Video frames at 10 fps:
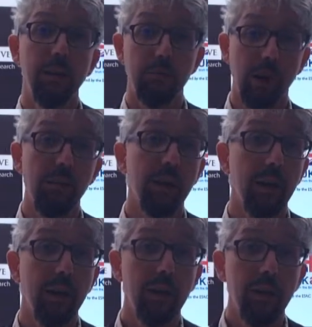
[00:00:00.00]

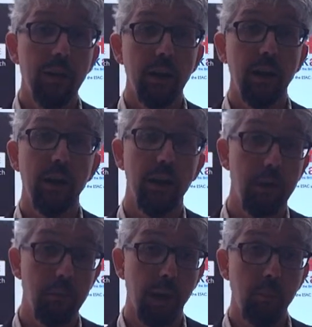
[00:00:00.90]
Harare
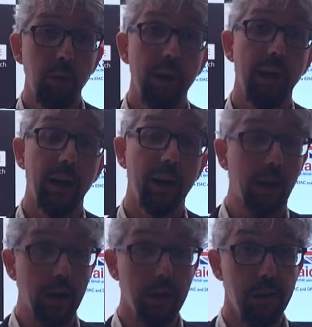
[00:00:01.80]
in Zimbabwe, and
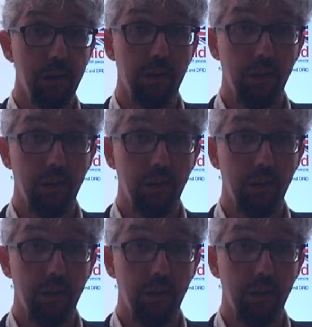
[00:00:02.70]
Hargeisa